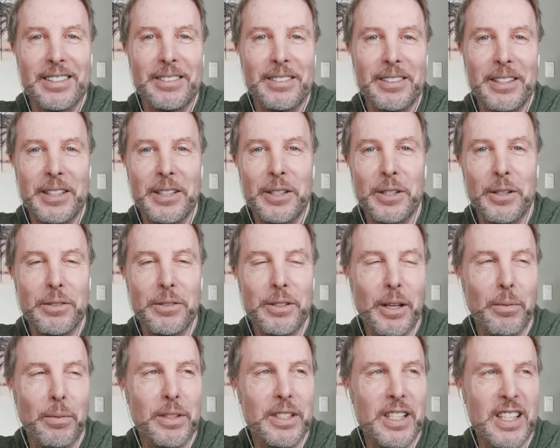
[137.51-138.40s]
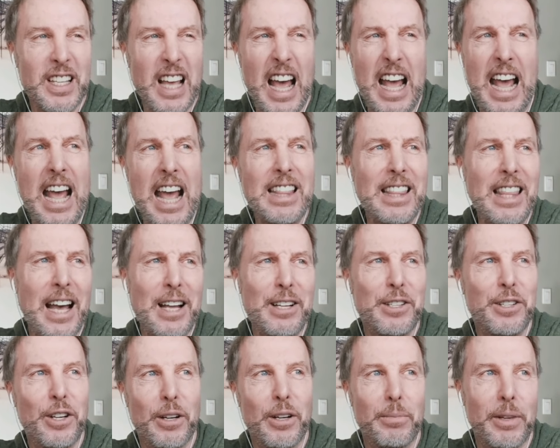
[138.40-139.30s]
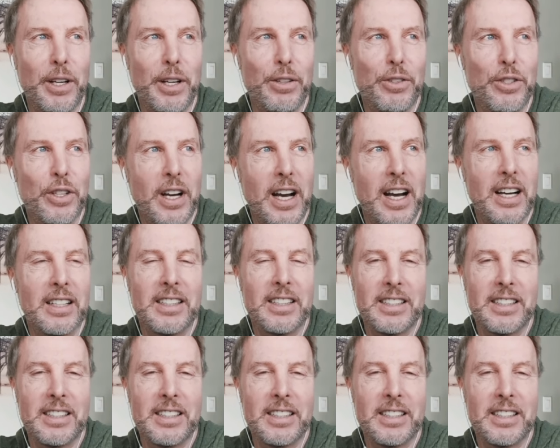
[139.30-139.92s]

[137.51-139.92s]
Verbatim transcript: You know, if someone says, I hate that term inner child,